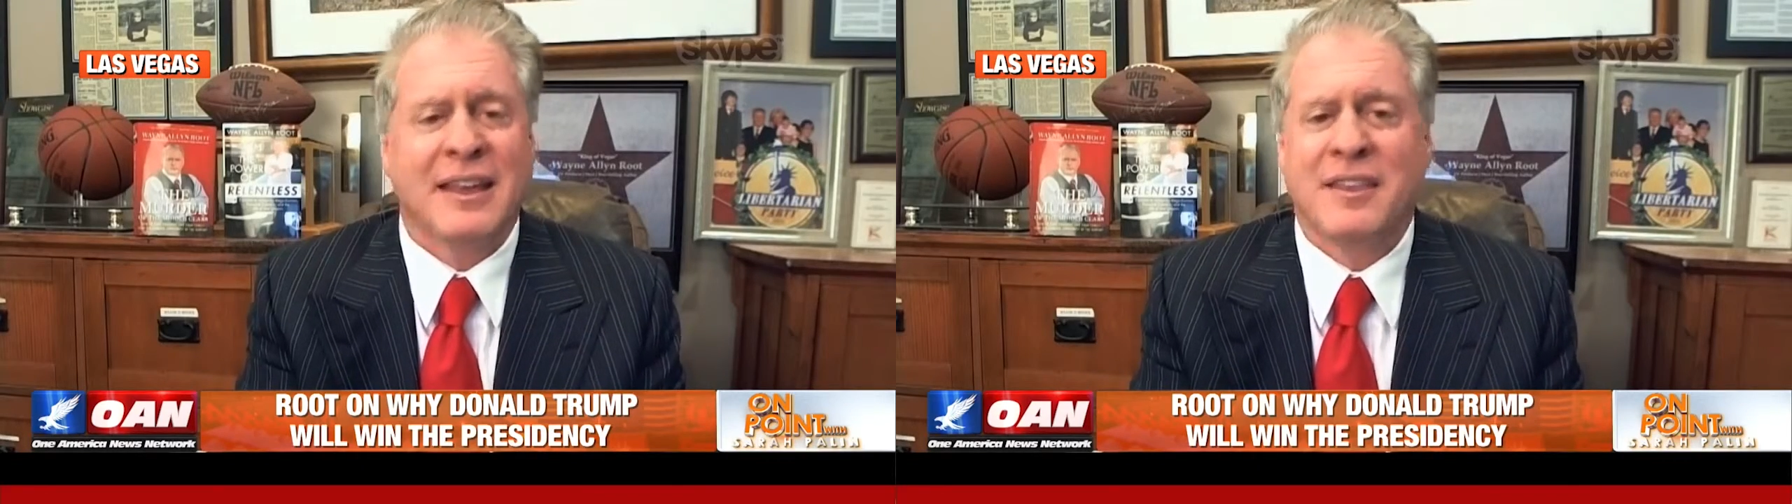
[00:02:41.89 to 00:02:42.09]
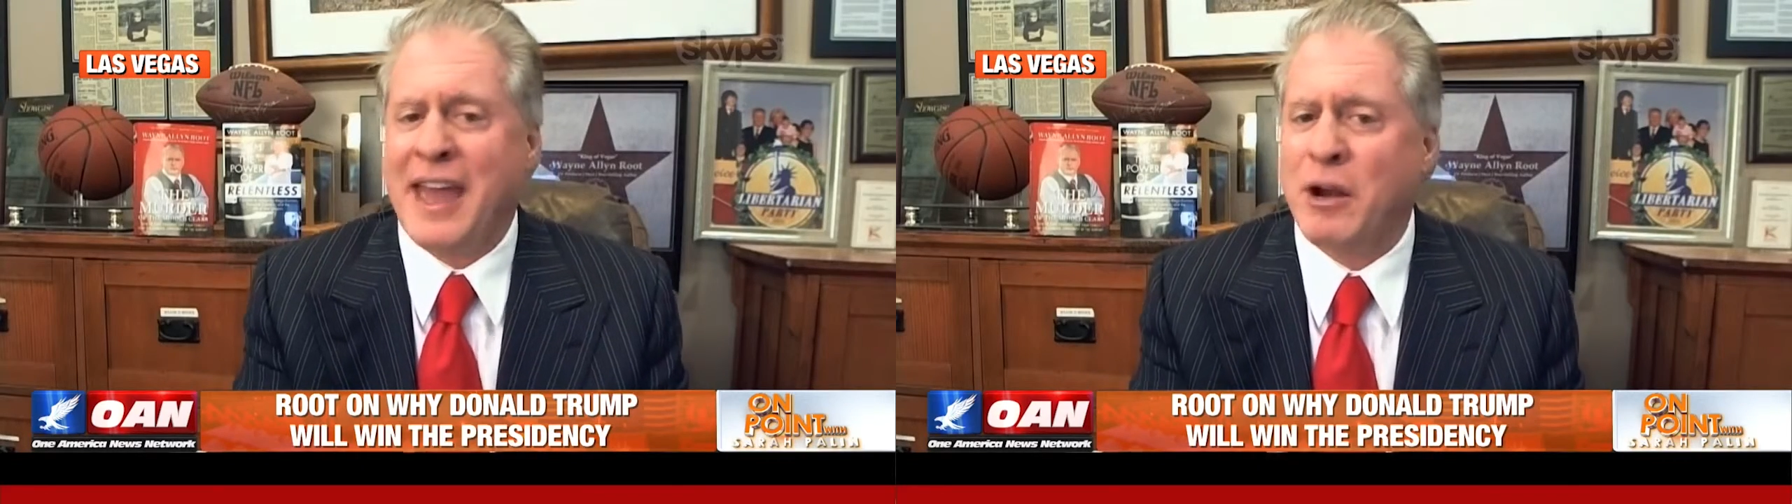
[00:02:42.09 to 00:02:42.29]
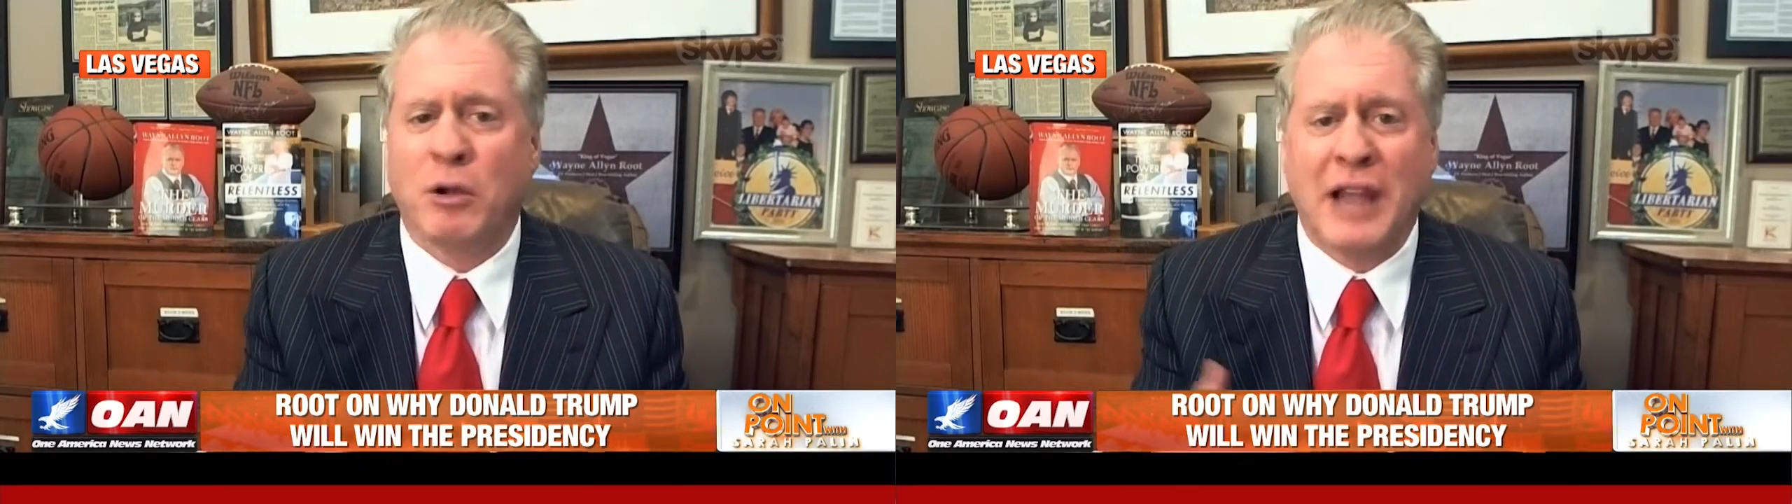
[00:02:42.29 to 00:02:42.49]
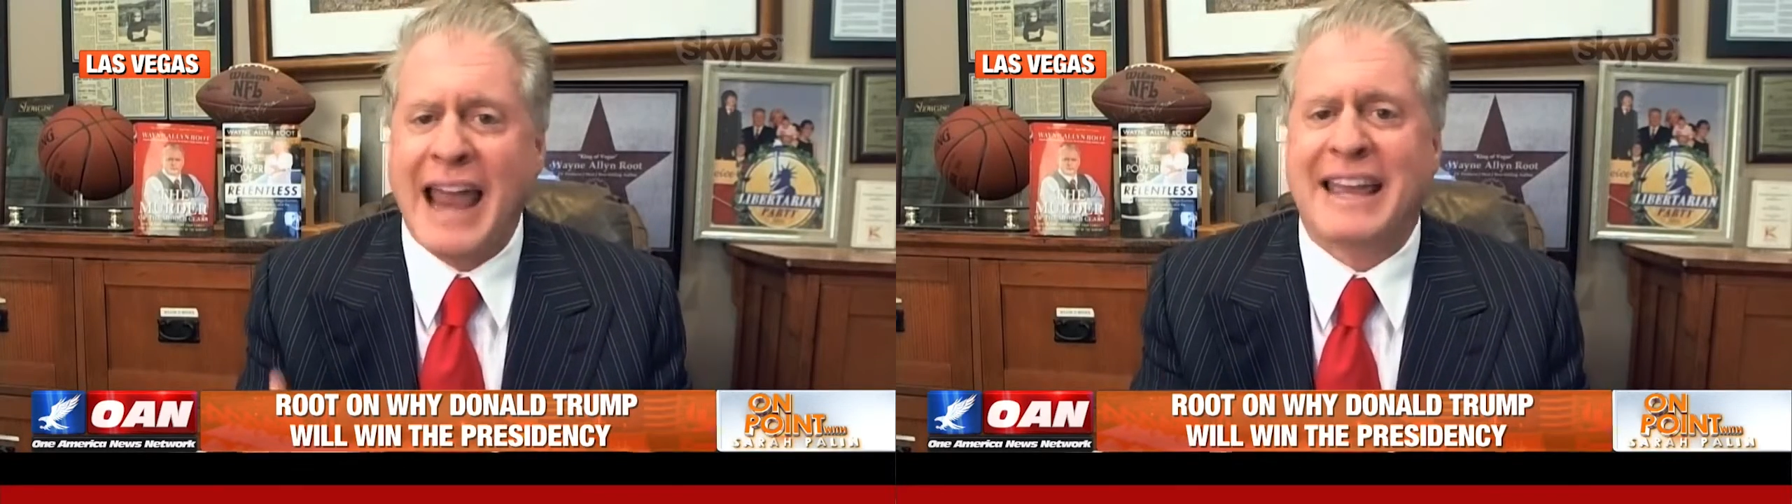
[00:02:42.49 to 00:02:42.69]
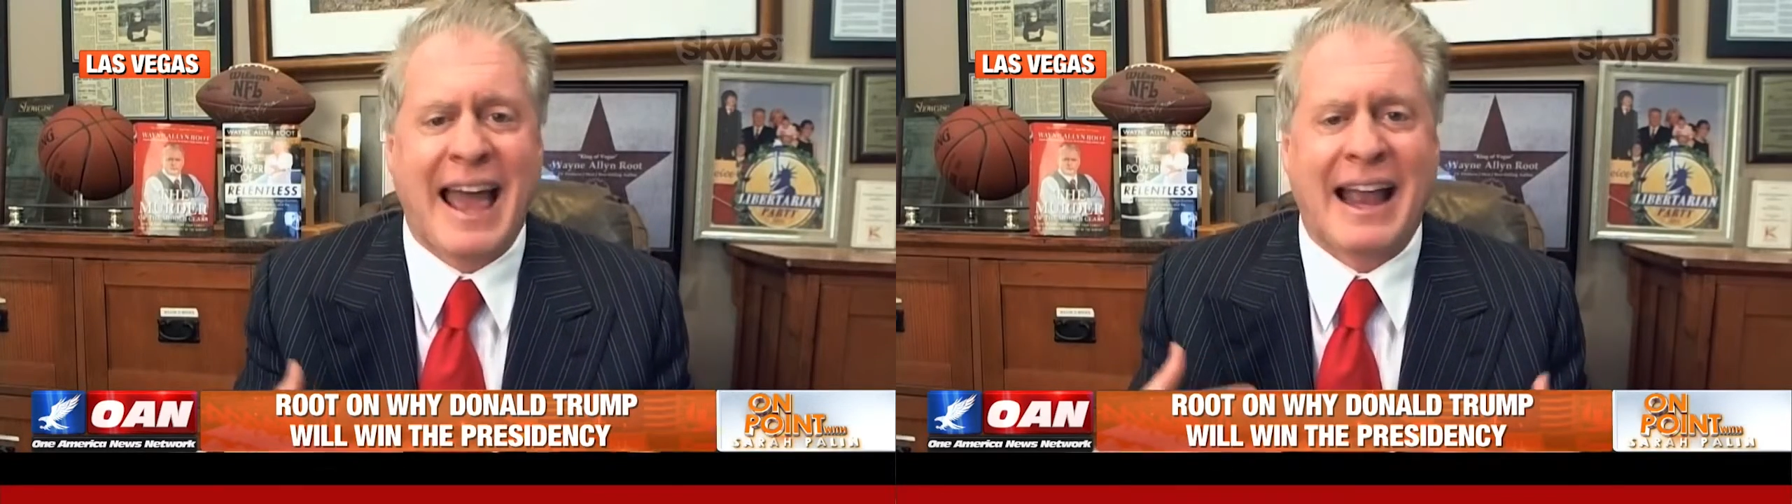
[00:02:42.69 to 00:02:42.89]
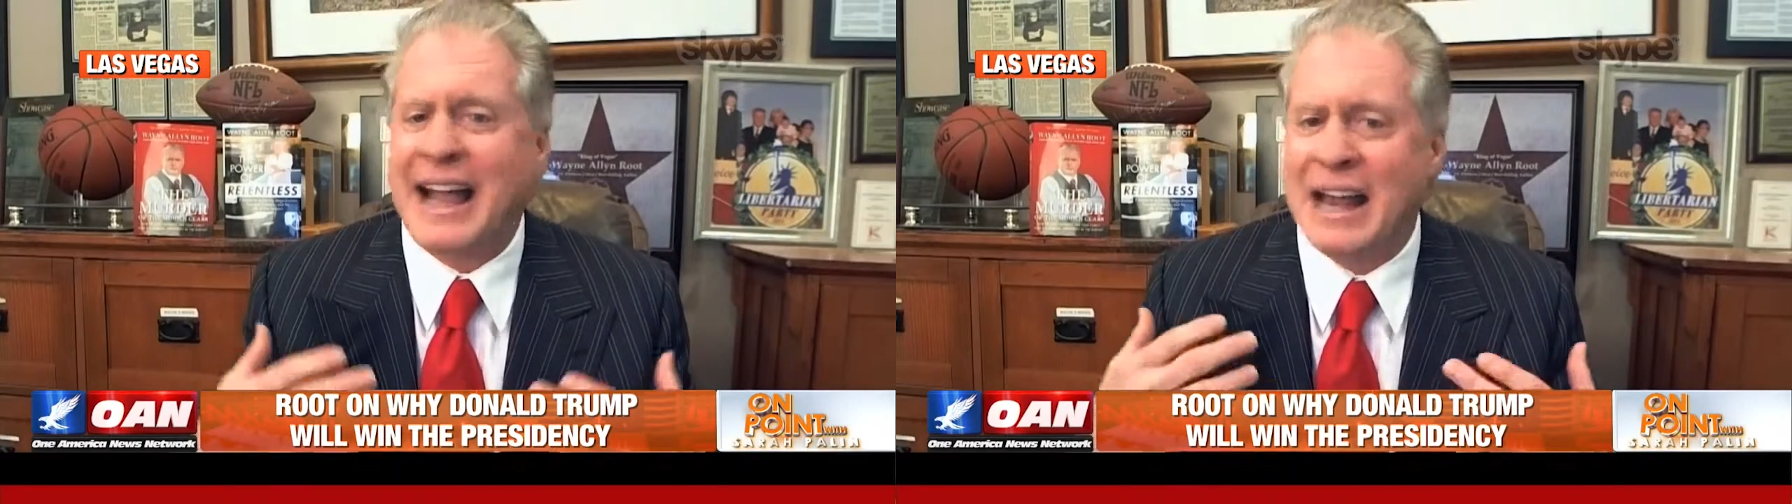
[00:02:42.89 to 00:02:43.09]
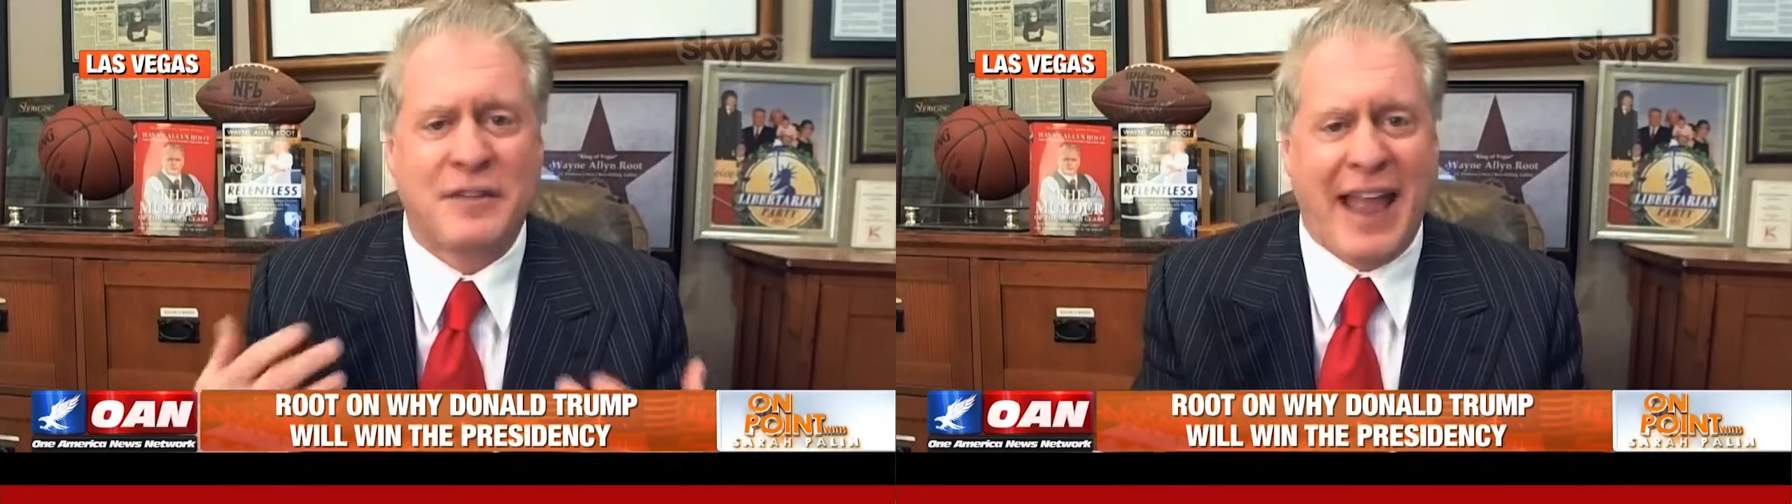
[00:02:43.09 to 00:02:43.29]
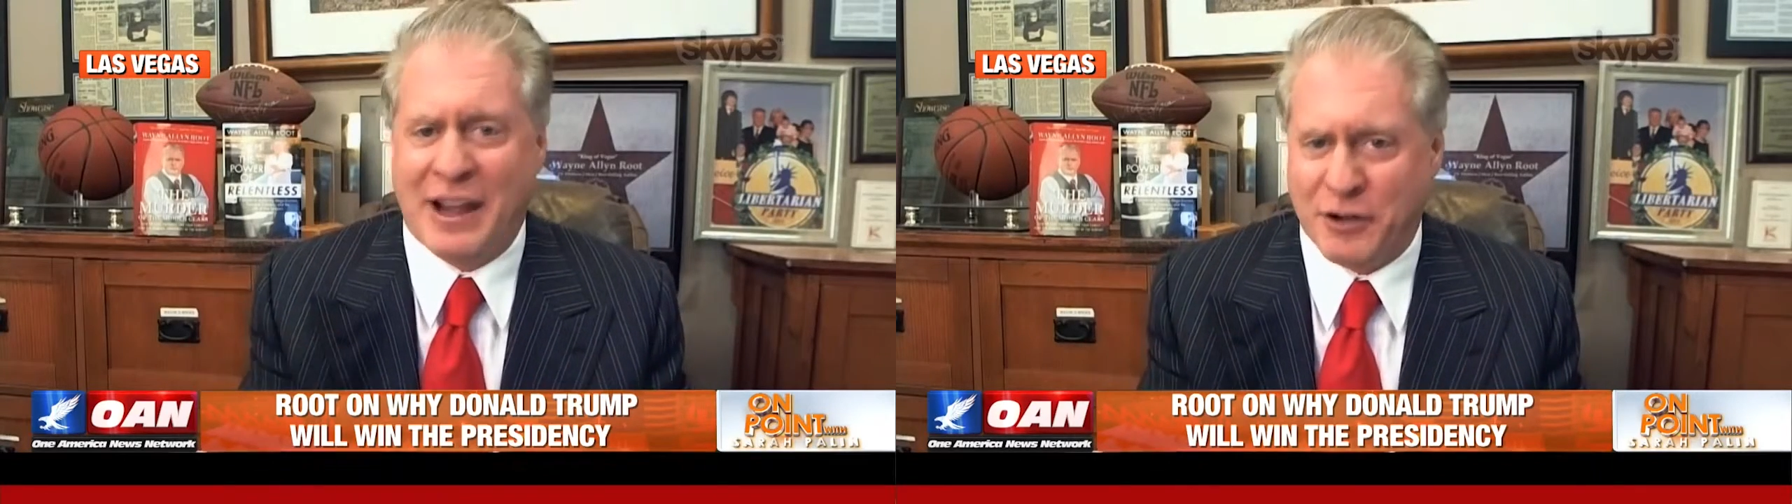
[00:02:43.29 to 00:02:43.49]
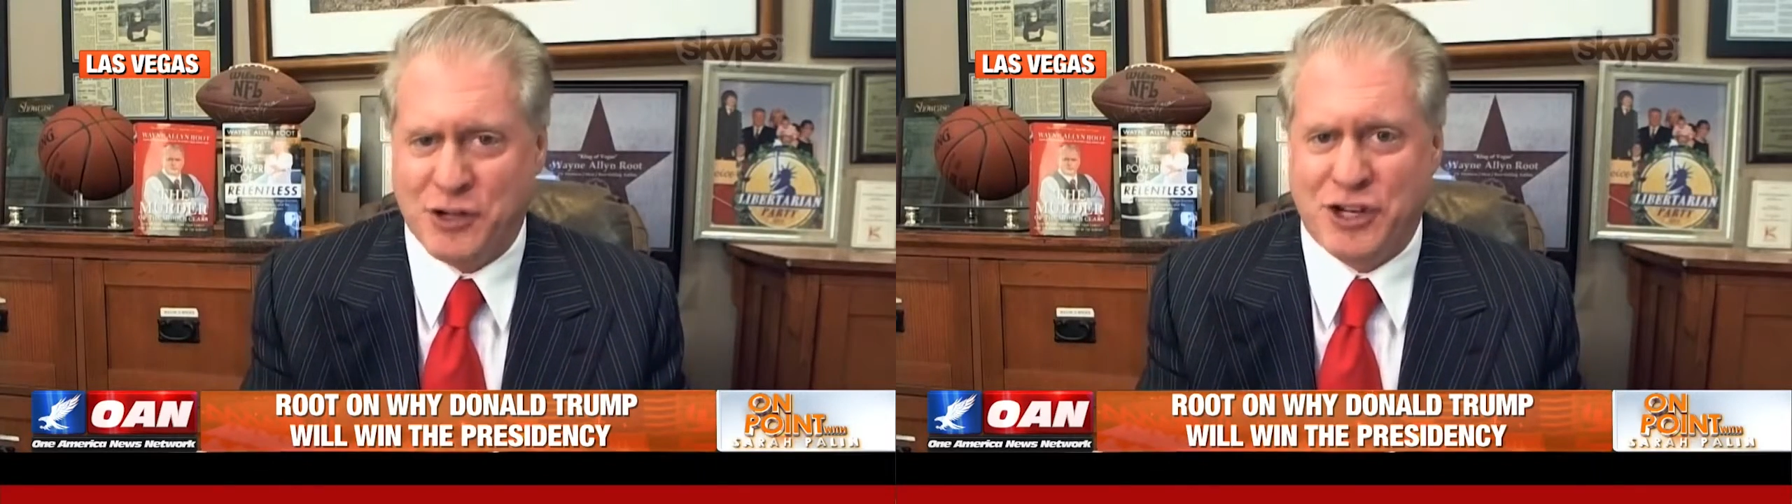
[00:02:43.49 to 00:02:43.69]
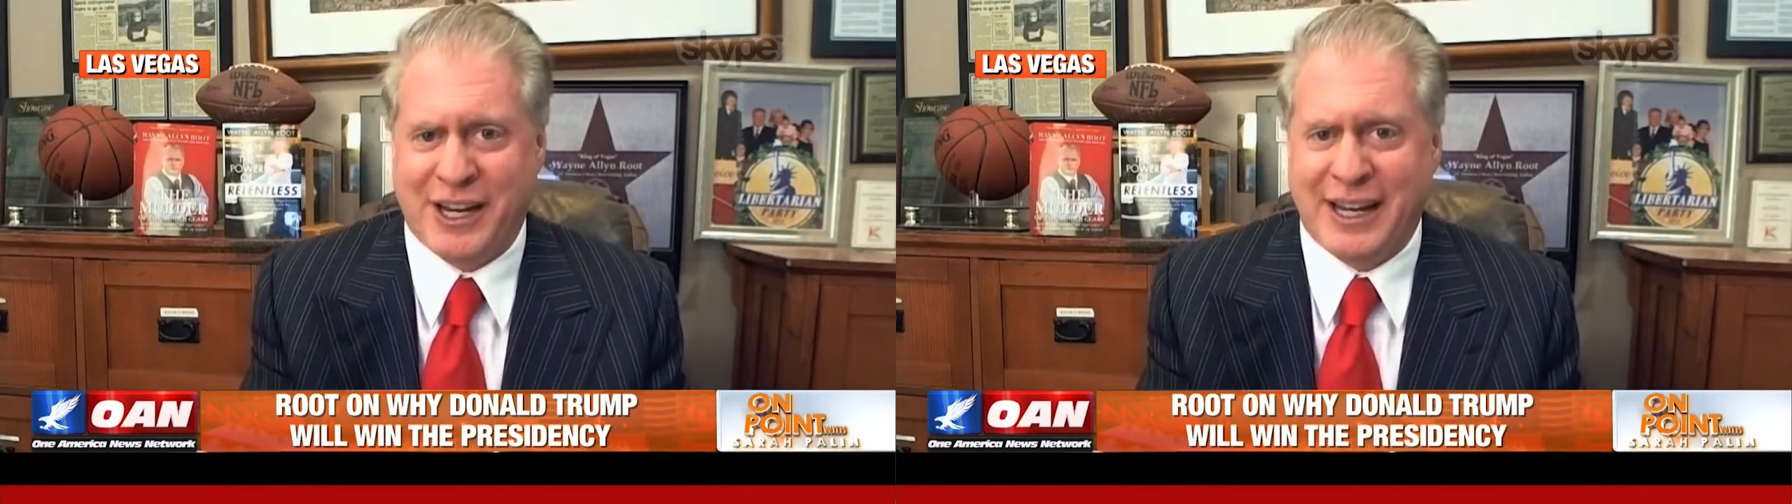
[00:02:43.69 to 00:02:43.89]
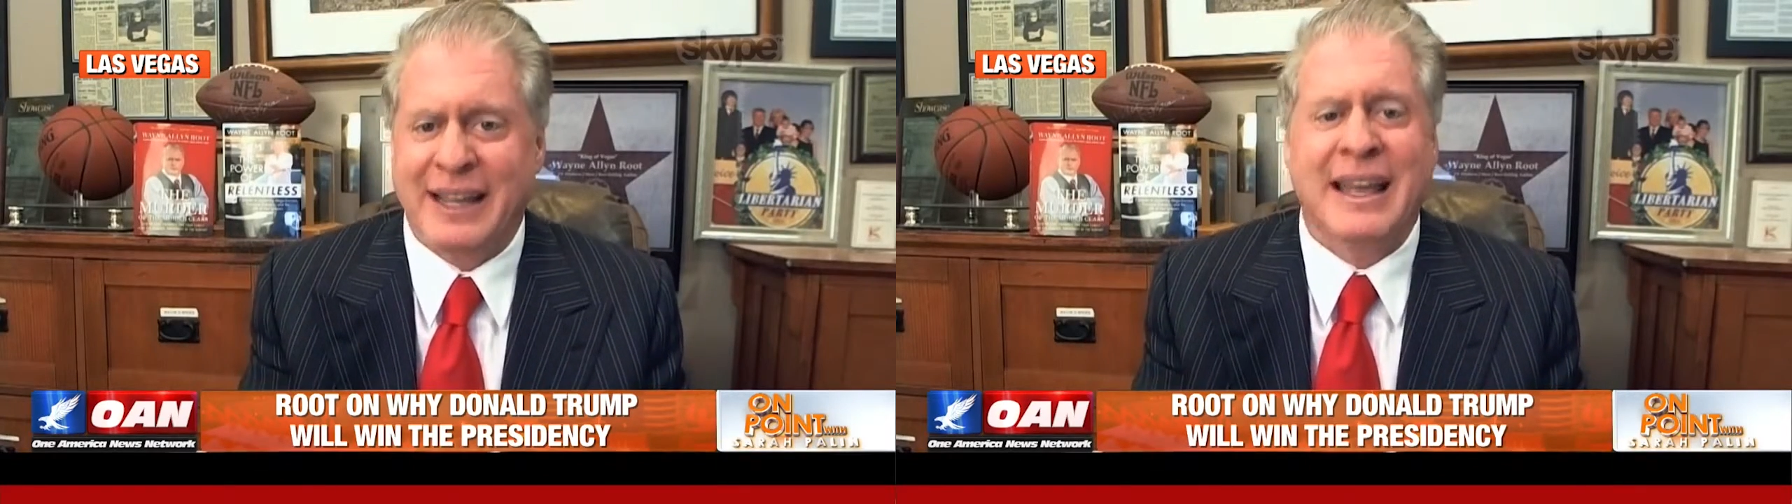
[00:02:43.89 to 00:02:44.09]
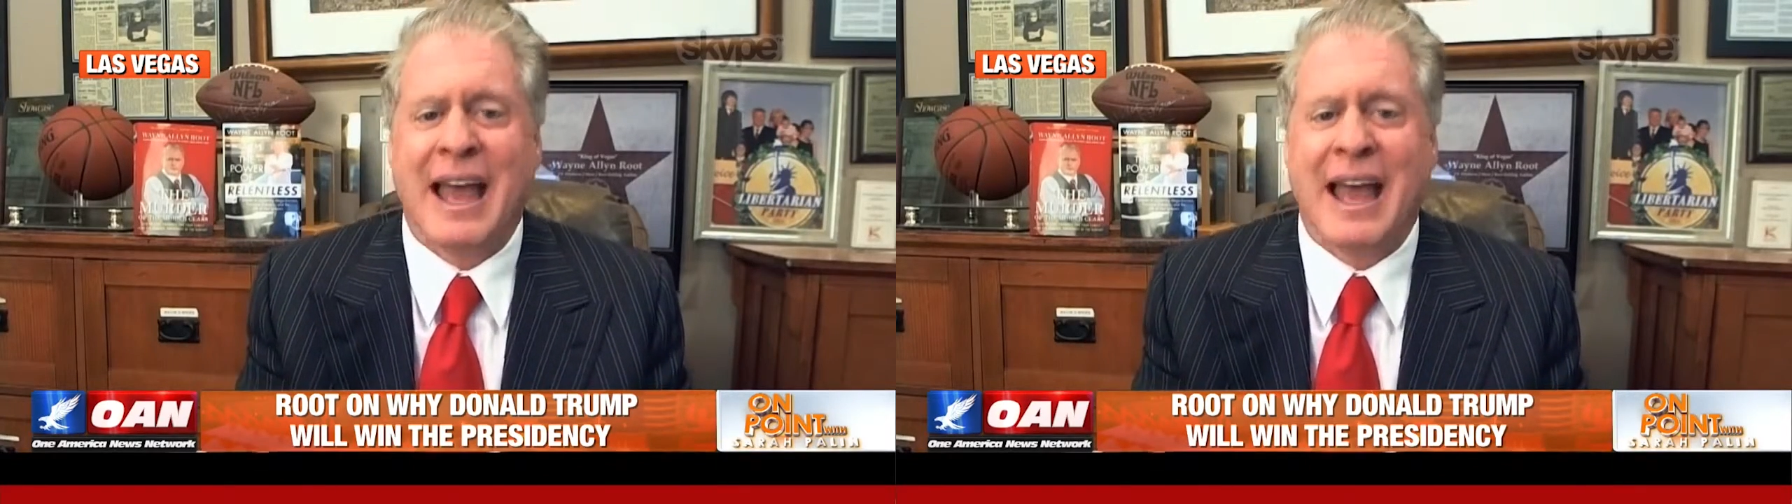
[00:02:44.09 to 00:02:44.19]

They don't like that kind of energy